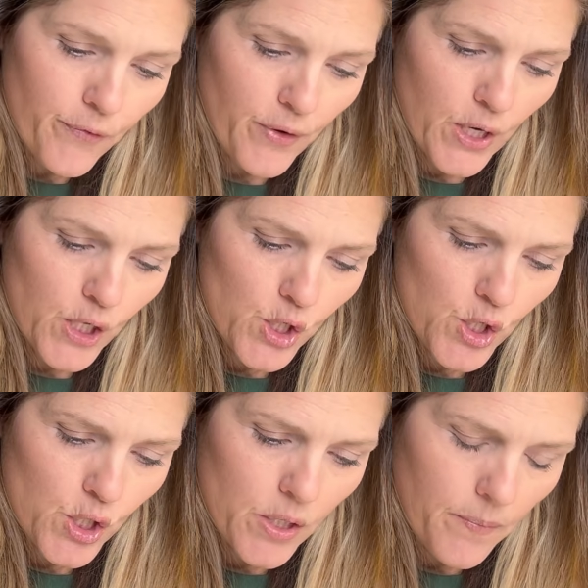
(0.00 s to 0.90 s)

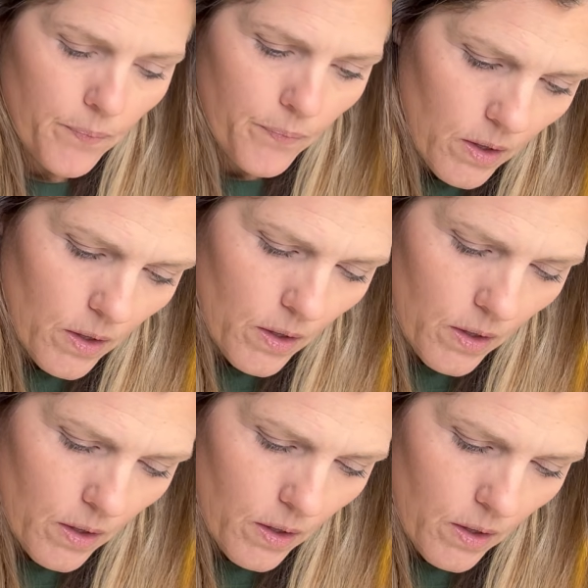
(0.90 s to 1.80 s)
finish,
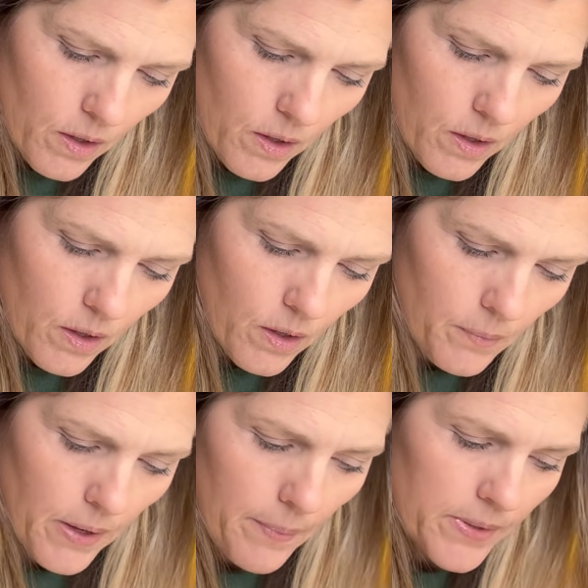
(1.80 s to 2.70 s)

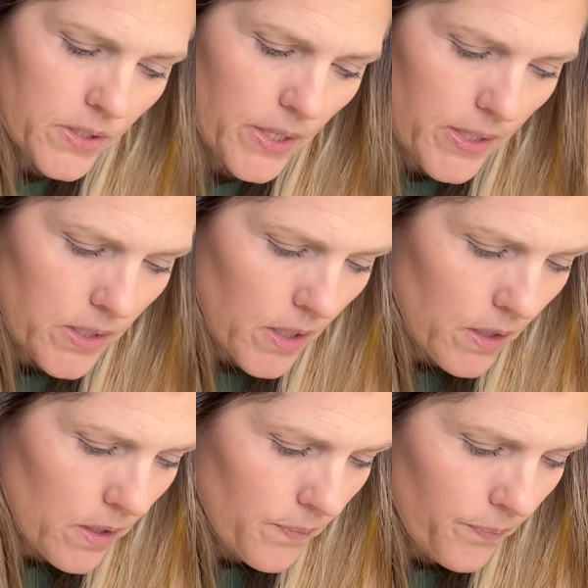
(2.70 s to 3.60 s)
how much did I
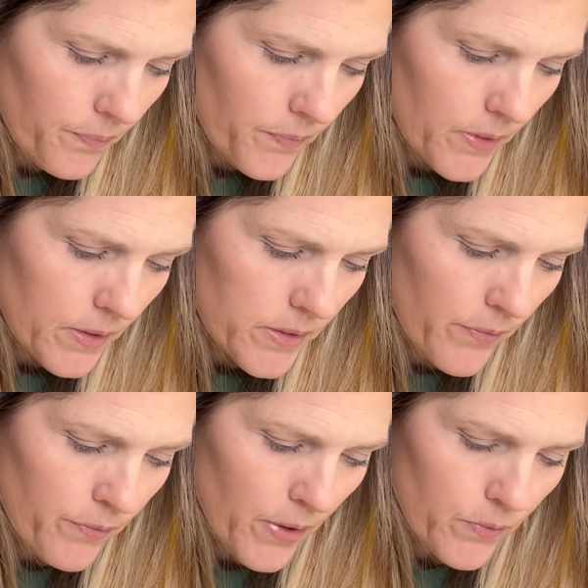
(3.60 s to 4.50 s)
say?
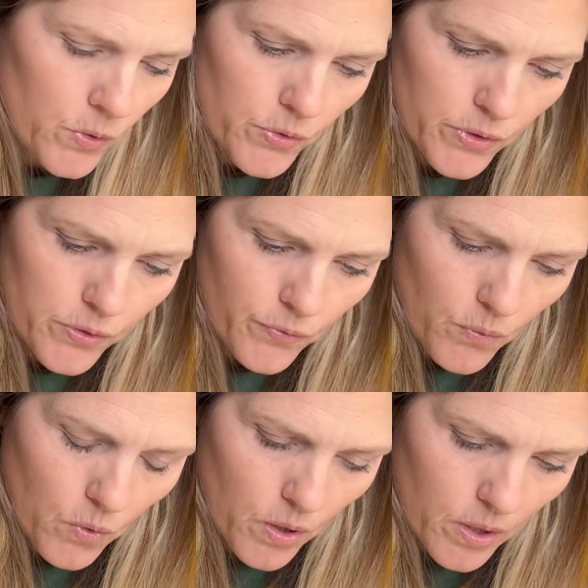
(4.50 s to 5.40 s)

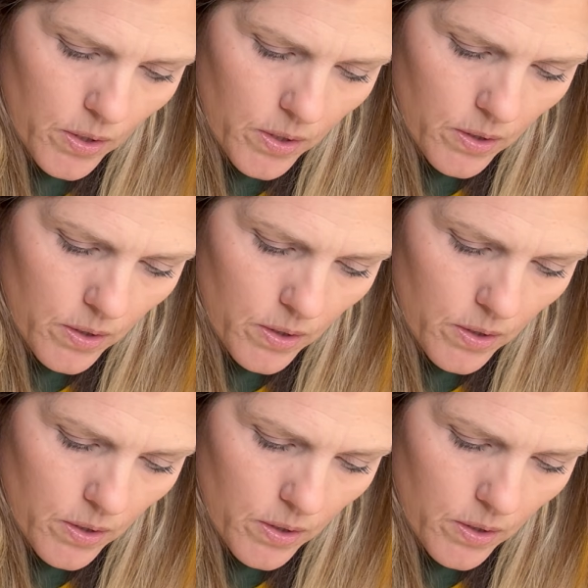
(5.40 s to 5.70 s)
75264.